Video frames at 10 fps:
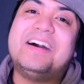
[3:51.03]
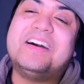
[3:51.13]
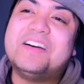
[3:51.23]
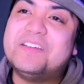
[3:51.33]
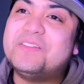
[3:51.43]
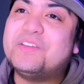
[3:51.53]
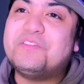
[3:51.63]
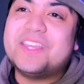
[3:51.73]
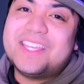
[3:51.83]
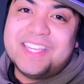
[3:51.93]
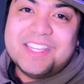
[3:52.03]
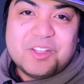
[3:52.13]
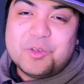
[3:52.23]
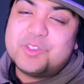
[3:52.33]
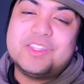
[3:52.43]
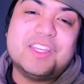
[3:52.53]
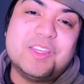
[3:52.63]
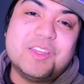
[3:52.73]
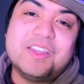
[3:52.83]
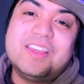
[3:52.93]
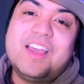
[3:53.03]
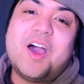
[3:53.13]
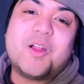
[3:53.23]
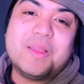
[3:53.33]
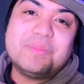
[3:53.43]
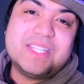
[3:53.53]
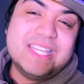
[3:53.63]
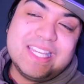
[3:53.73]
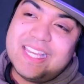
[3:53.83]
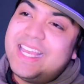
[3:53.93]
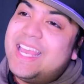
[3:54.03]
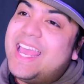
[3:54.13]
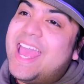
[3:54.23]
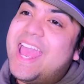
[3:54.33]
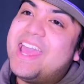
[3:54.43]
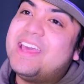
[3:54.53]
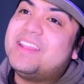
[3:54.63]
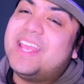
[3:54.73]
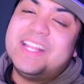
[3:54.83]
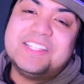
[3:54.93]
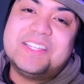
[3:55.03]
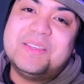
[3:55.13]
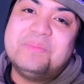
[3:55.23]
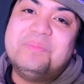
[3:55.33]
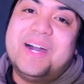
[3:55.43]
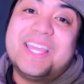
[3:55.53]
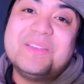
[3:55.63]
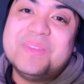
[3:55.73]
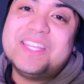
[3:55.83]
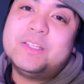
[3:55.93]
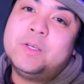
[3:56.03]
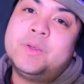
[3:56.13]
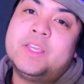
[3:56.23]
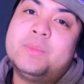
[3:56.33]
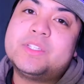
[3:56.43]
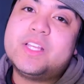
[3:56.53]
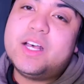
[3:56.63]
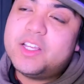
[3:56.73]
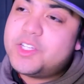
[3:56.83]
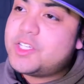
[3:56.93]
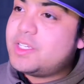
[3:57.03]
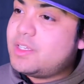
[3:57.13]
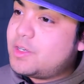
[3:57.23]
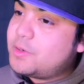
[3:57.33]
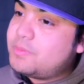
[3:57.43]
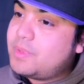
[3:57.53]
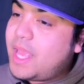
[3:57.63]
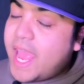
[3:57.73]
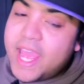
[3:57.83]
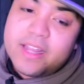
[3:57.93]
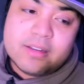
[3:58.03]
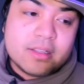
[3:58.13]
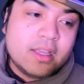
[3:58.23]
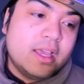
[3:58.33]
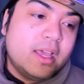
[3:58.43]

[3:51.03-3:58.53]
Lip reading: of Vicky, who's the RMT, and Ainsley bugging me to go get a massage, and